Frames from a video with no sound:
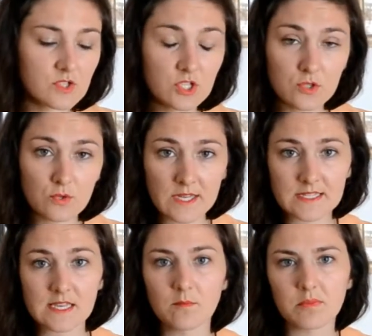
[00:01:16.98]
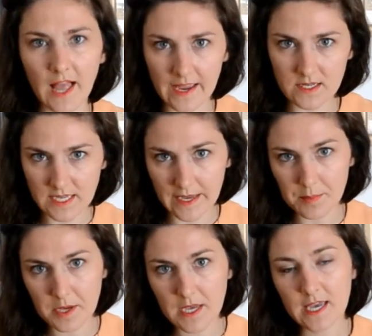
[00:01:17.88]
2 is a compliant
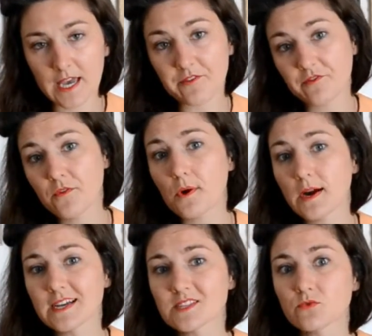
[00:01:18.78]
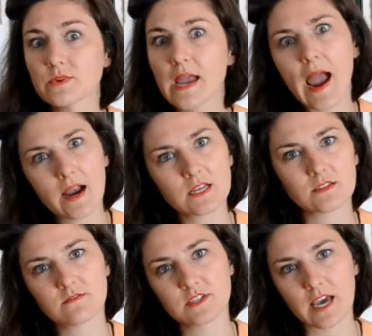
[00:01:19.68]
type and 4 is a
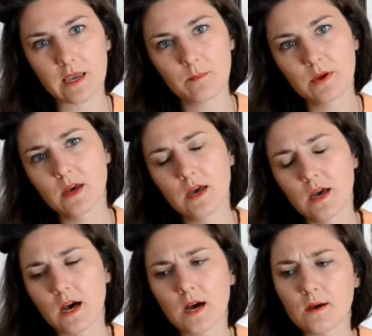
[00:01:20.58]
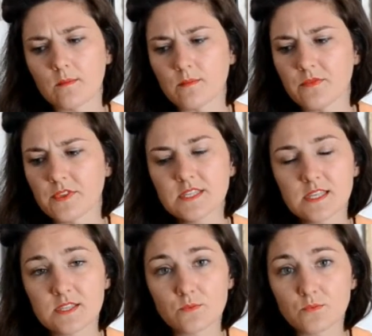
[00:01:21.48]
reactive type. This
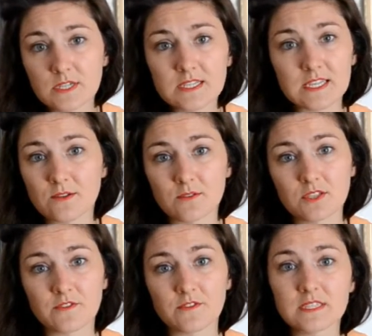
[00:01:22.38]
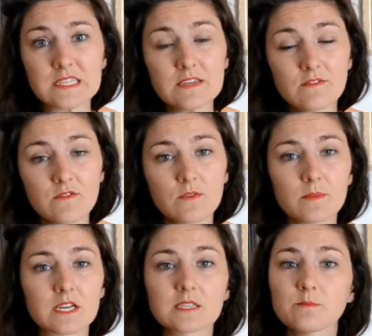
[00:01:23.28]
is a really huge difference, even
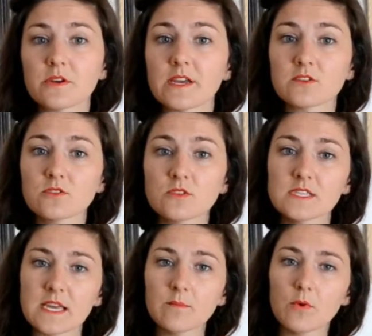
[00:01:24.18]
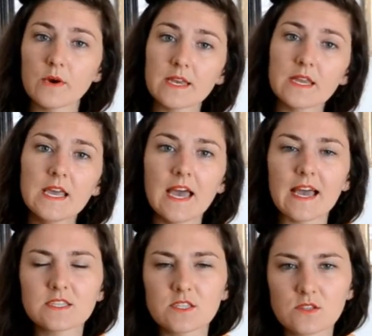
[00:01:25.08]
from an experiential standpoint,
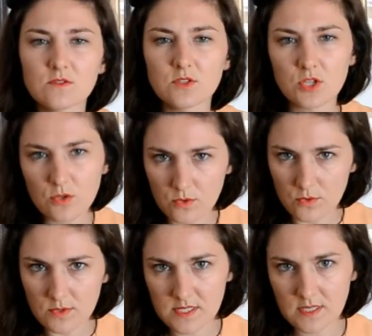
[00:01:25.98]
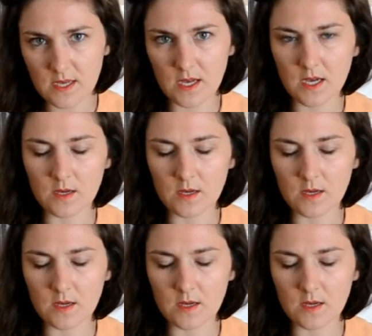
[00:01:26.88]
as 2s